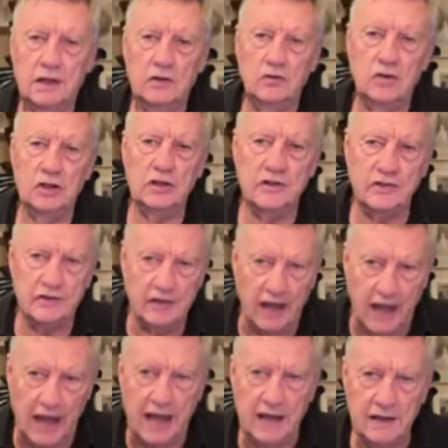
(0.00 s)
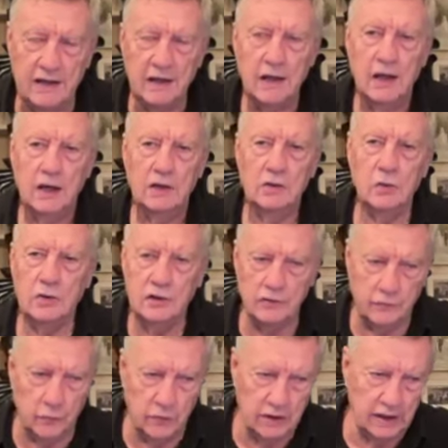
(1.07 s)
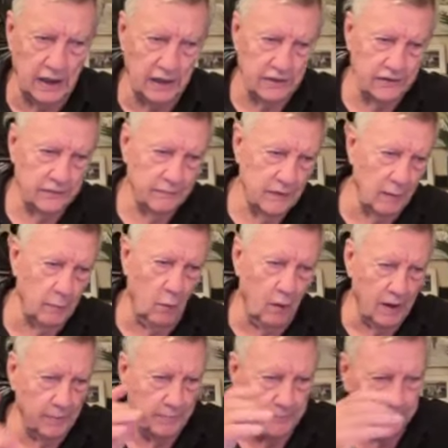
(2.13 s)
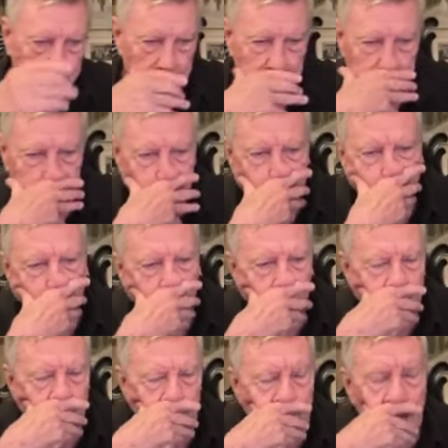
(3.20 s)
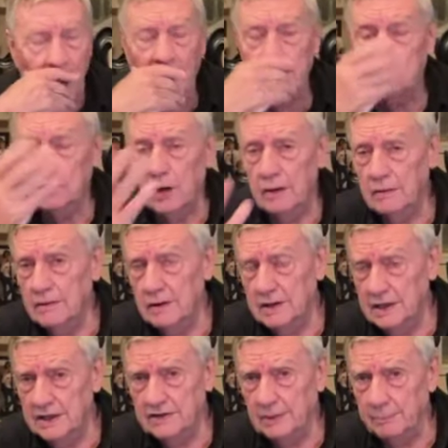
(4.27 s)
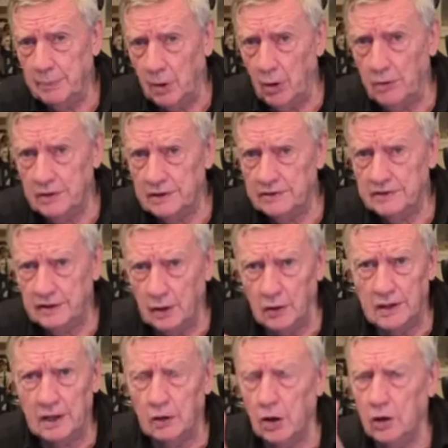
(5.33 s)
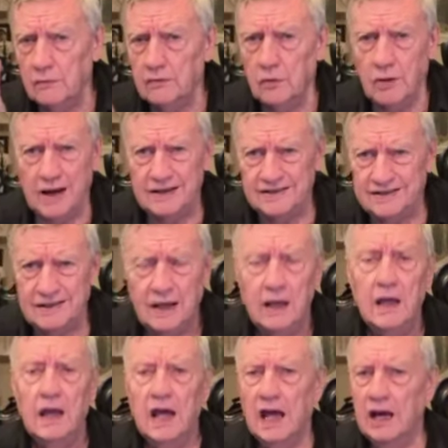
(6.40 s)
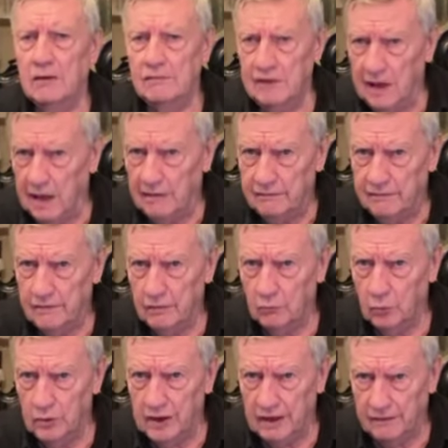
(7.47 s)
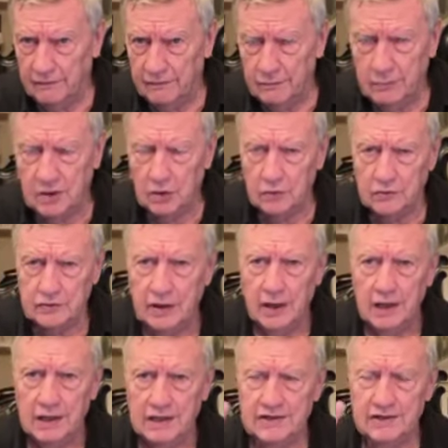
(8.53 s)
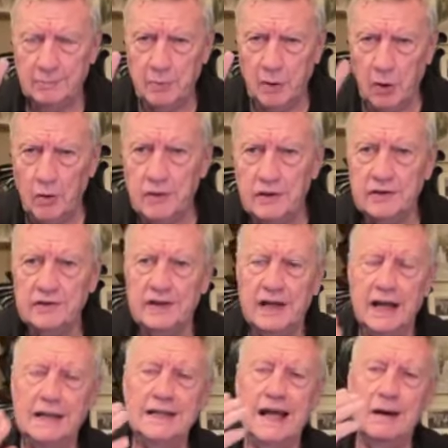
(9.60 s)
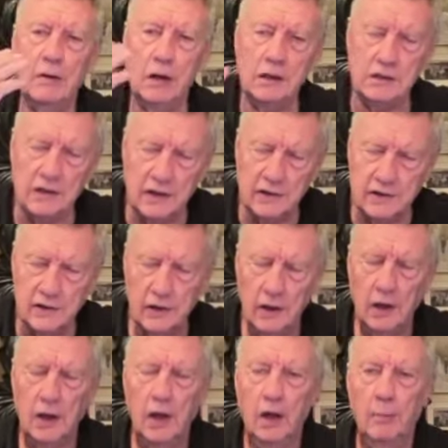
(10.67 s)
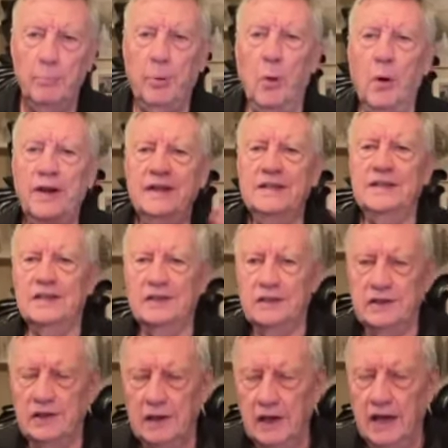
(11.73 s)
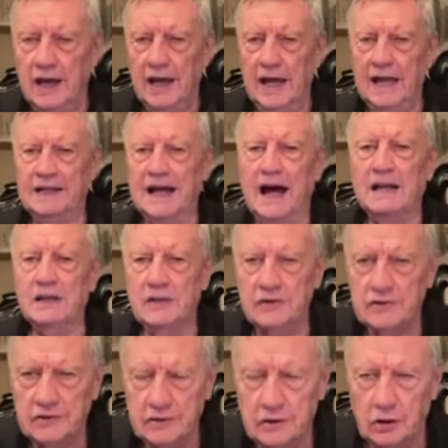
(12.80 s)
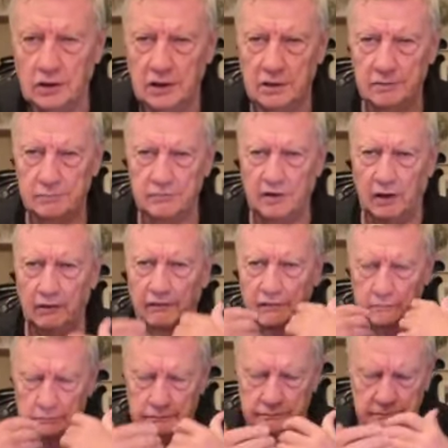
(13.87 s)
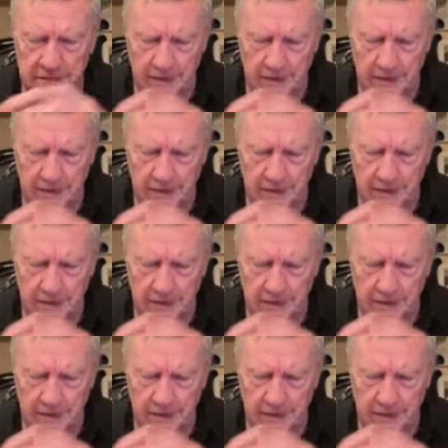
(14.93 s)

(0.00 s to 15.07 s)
that Jesus had during his 40 days. Number one, and so these are priorities that only a God of grace and of love would have, because these are priorities that are directed, pointed at others, not in himself.